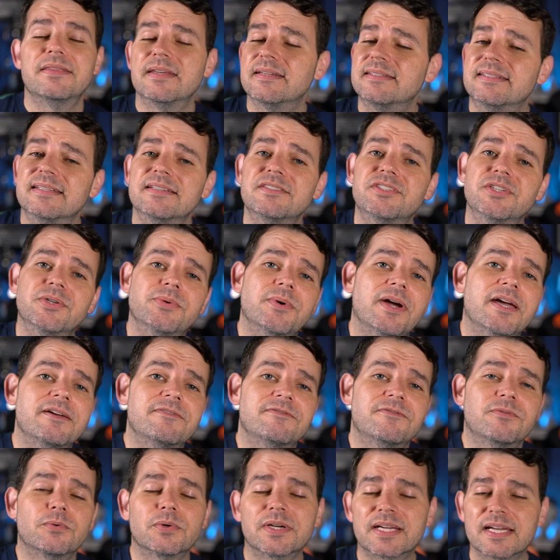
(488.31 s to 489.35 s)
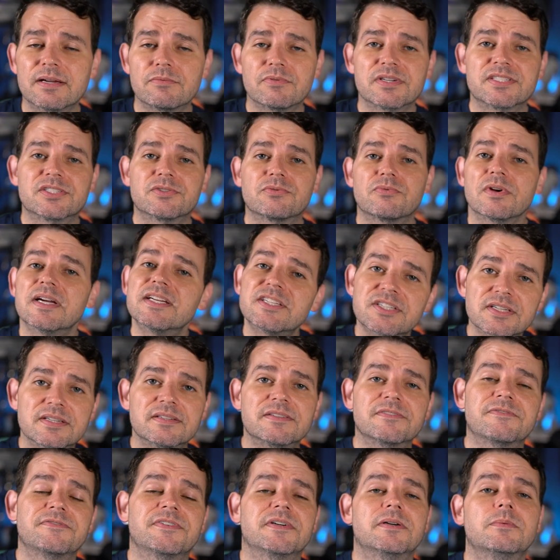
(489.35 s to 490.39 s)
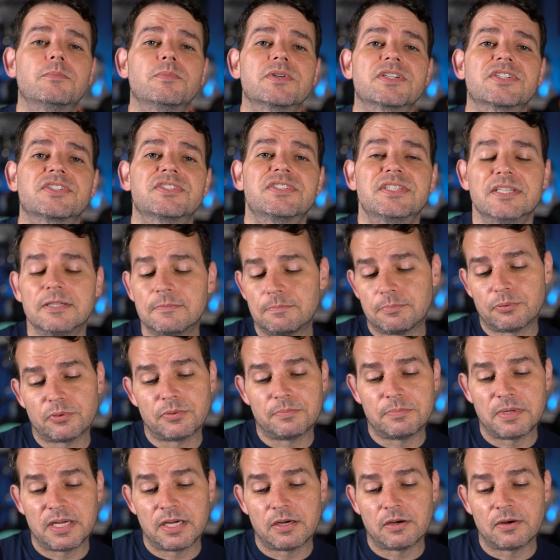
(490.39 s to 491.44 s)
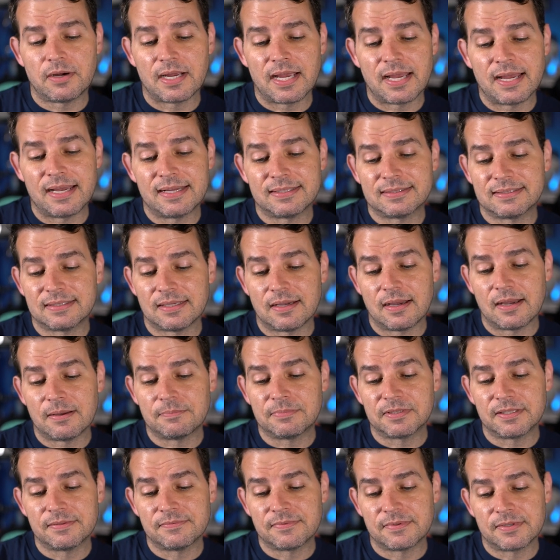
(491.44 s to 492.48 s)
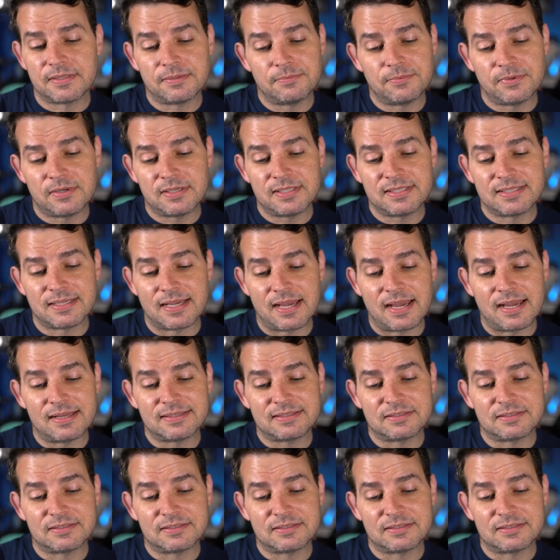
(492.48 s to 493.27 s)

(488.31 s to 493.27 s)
They did do a 4K restoration of the film, which did premiere at, I believe, believe it was at,